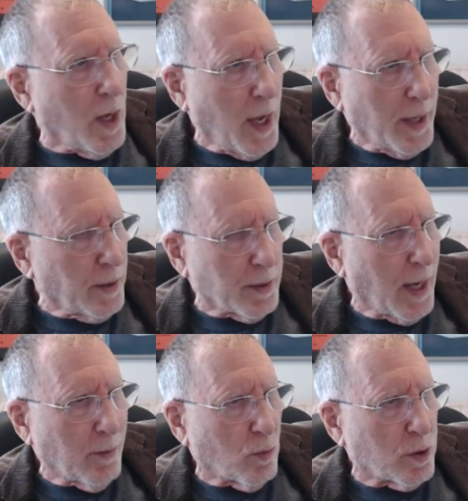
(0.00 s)
And
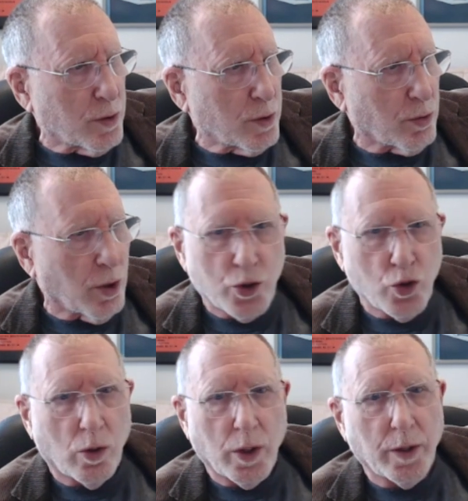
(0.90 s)
that was a
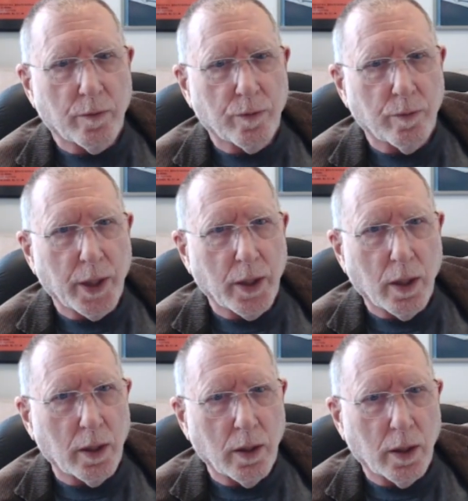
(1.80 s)
joy for me.
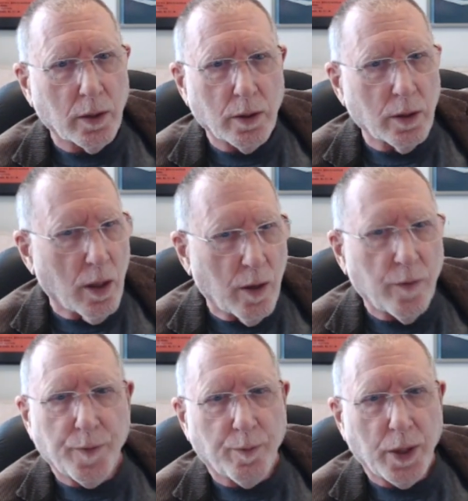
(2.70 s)
I
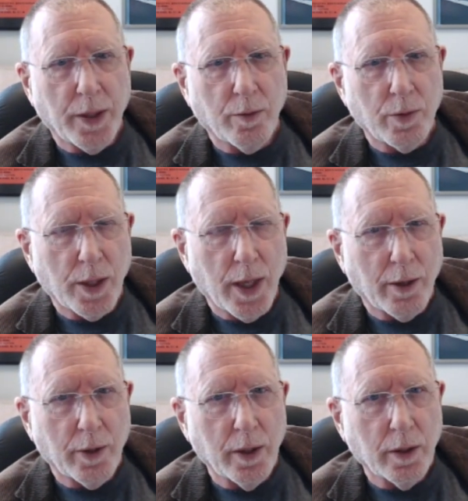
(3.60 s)
loved playing with
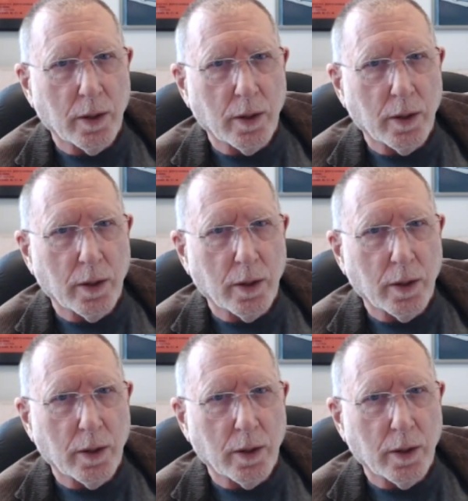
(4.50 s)
Larry.